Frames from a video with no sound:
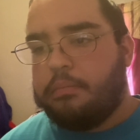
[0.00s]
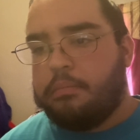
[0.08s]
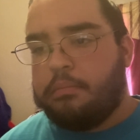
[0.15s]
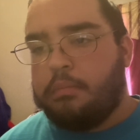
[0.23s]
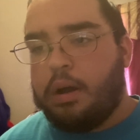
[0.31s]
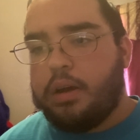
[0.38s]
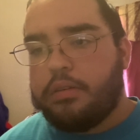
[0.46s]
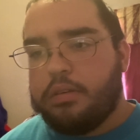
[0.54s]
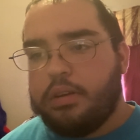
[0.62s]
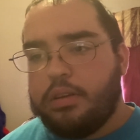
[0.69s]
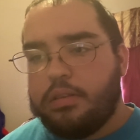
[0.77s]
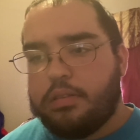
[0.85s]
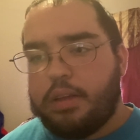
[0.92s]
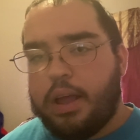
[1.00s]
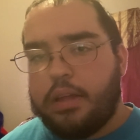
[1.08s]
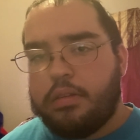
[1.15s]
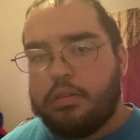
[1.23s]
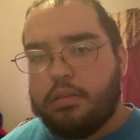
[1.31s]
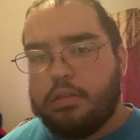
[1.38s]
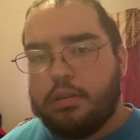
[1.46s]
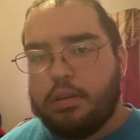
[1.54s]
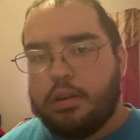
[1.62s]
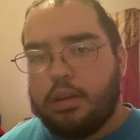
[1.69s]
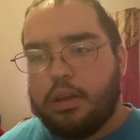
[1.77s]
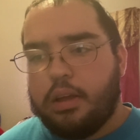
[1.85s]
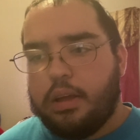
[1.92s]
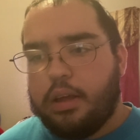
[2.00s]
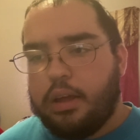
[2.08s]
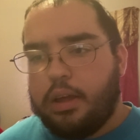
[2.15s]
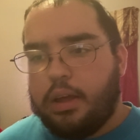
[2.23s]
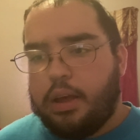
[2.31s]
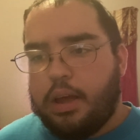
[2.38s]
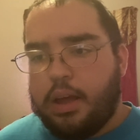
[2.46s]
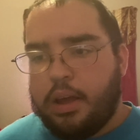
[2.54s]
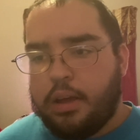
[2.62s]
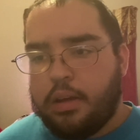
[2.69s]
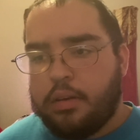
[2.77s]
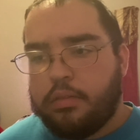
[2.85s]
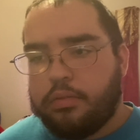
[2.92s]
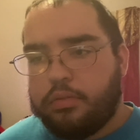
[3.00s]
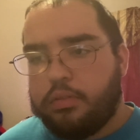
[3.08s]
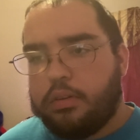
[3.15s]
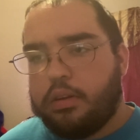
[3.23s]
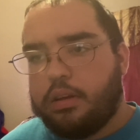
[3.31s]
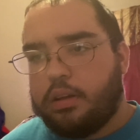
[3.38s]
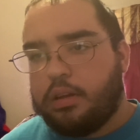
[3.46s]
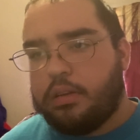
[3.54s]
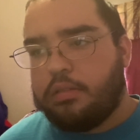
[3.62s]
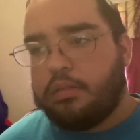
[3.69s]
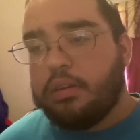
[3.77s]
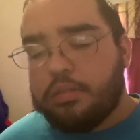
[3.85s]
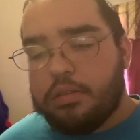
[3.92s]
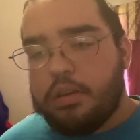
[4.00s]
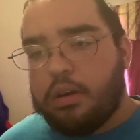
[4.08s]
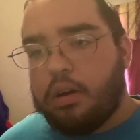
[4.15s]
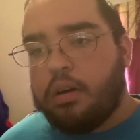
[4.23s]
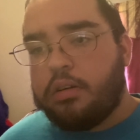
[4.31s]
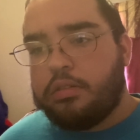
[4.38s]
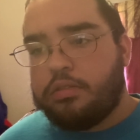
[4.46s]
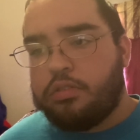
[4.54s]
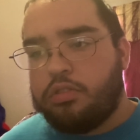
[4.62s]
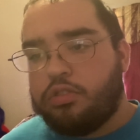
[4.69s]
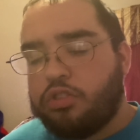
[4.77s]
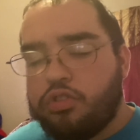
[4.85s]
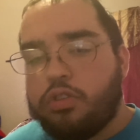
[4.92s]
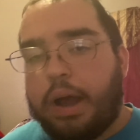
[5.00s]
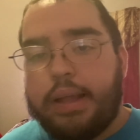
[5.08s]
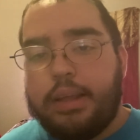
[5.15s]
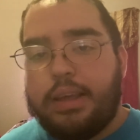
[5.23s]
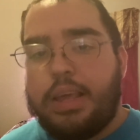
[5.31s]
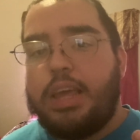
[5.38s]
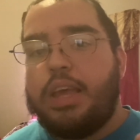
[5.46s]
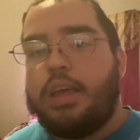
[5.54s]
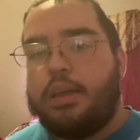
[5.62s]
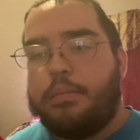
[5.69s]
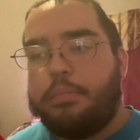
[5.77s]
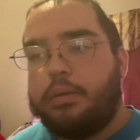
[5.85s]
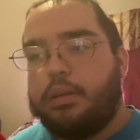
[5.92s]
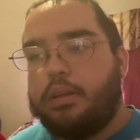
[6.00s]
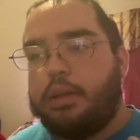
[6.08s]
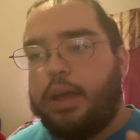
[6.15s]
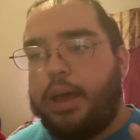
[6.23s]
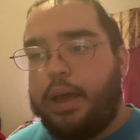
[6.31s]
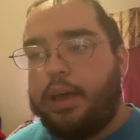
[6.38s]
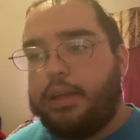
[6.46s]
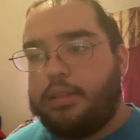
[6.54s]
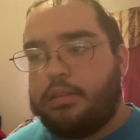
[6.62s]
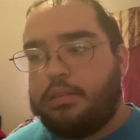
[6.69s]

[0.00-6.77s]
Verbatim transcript: Modern and Standard have 60 cards you should try to keep at